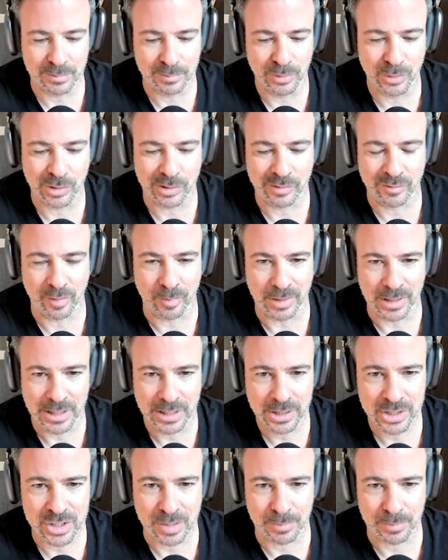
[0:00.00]
important from a
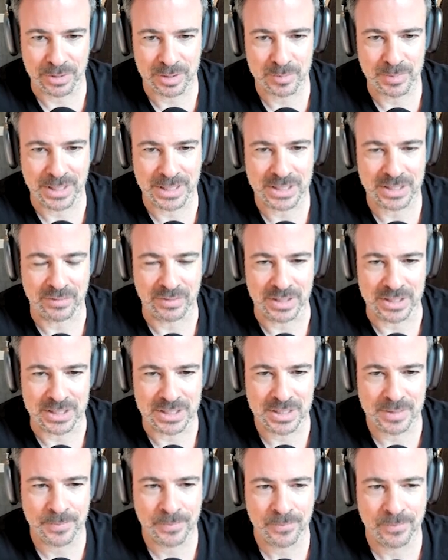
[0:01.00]
leadership perspective
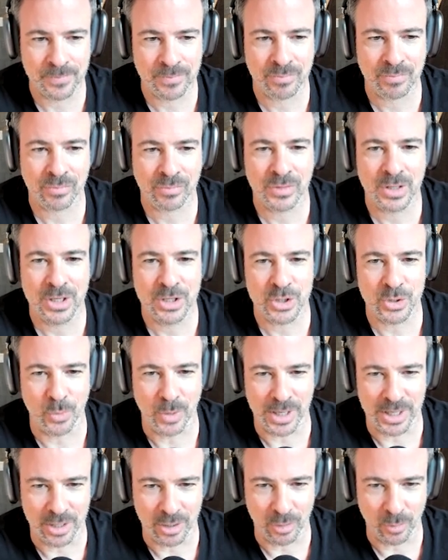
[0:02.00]
is, do
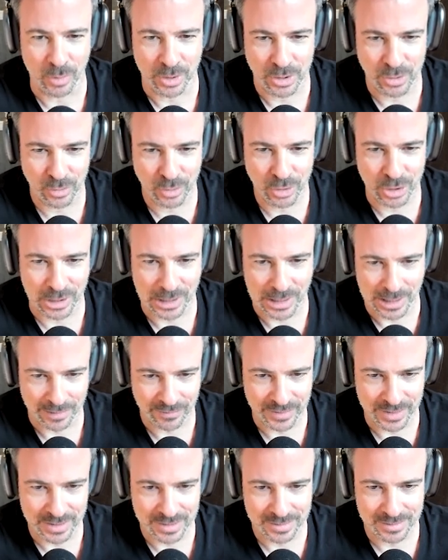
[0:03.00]
I know what your good
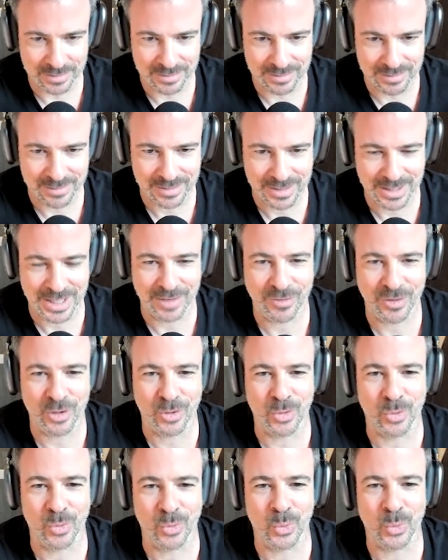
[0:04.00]
life is? If
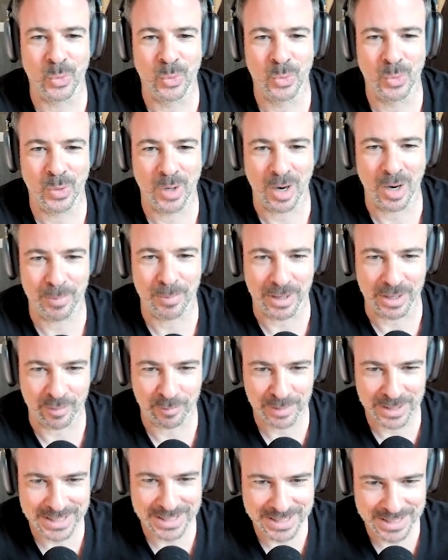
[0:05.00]
you are part
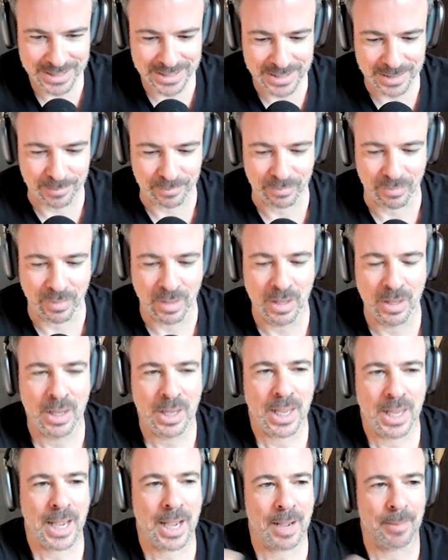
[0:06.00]
of my team,
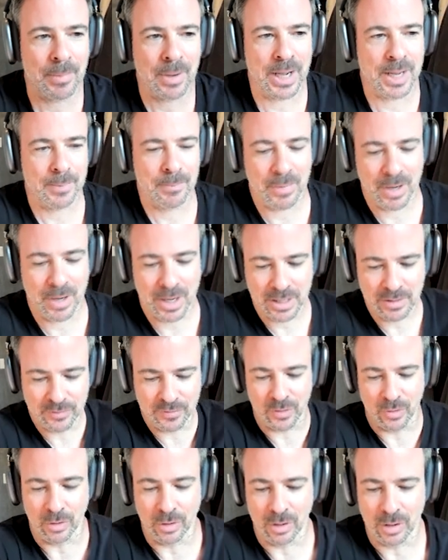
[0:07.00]
am I
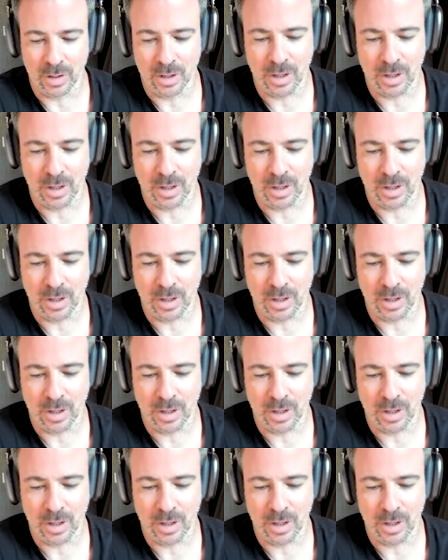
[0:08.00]
mindful